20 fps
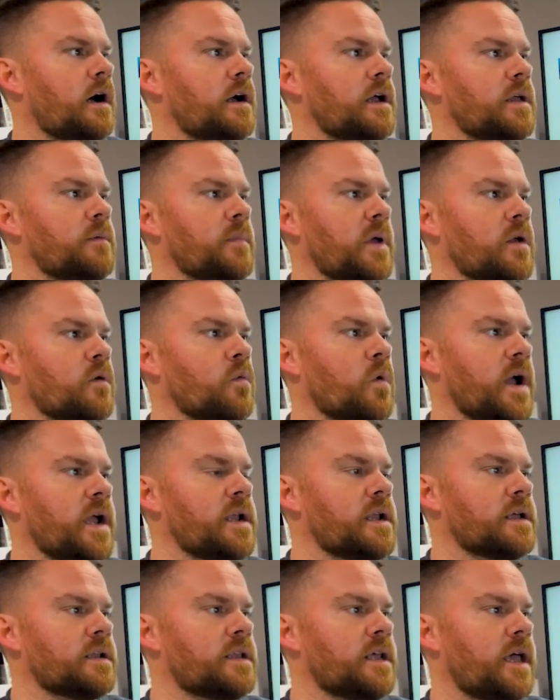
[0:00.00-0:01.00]
It may
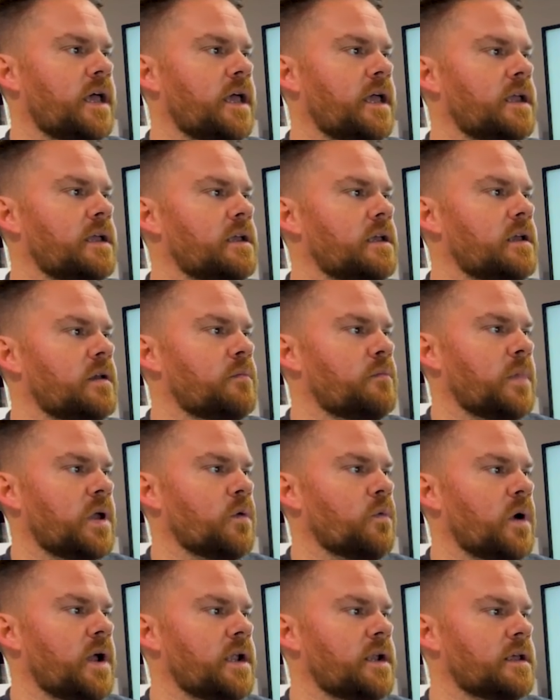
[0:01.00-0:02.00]
wait a day, may
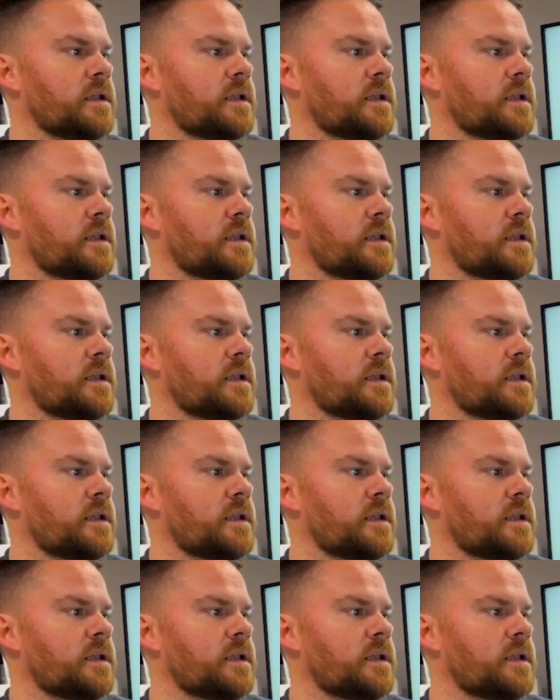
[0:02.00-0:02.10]
wait